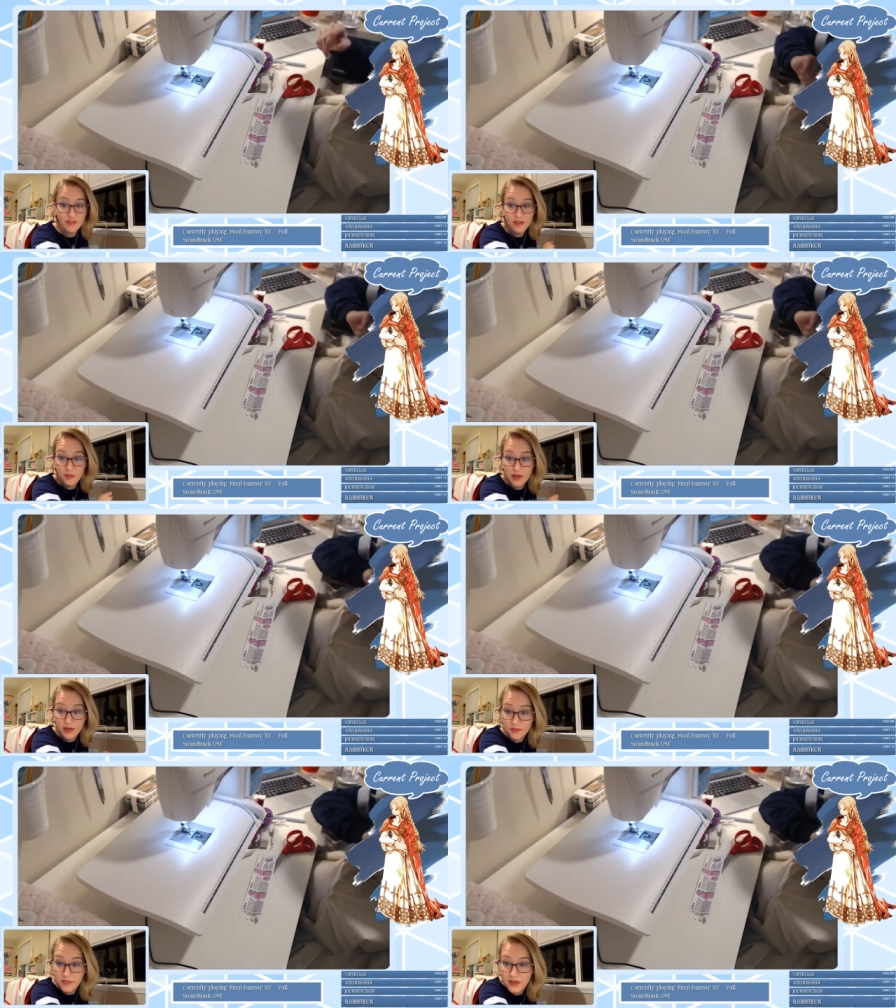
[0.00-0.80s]
I've never
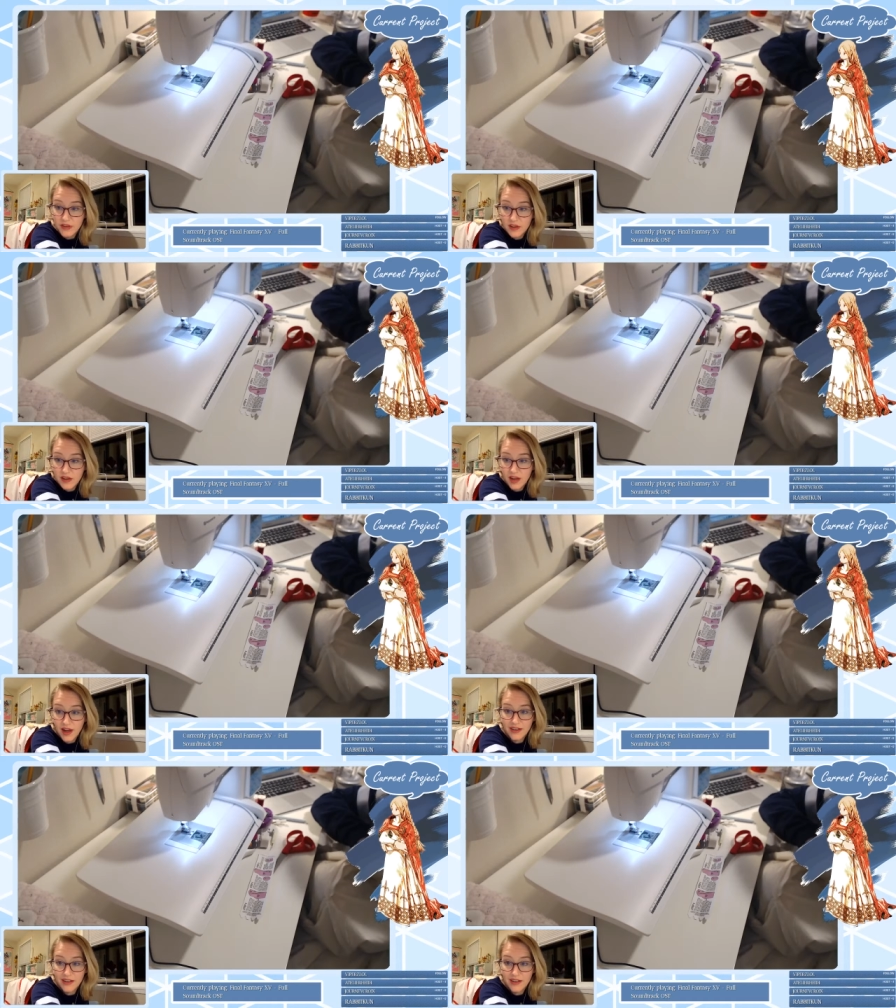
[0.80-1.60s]
been. I
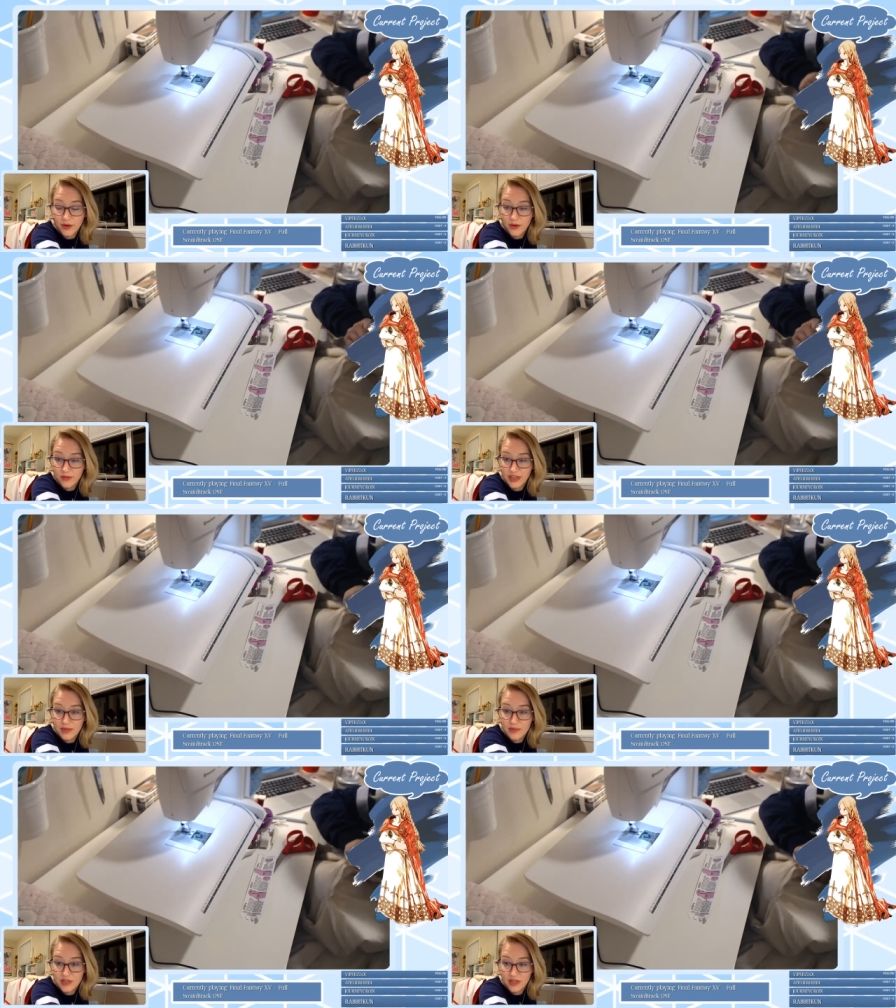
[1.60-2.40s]
need to go. I
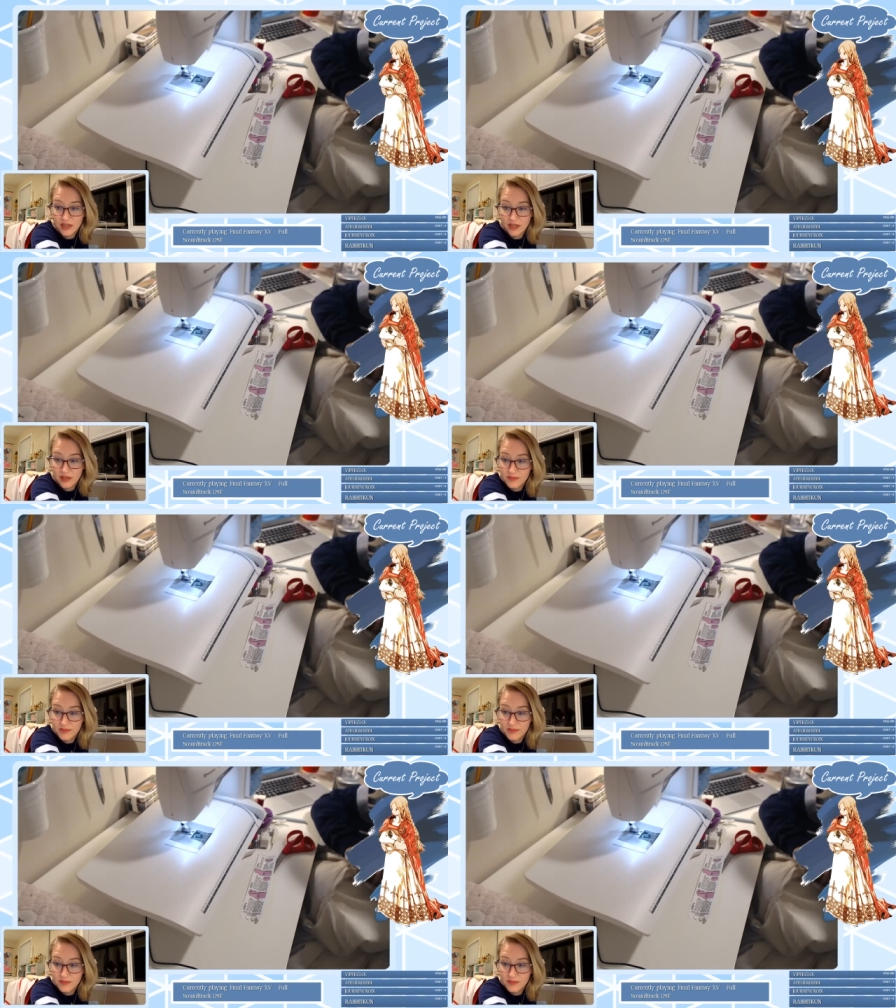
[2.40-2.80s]
keep saying that.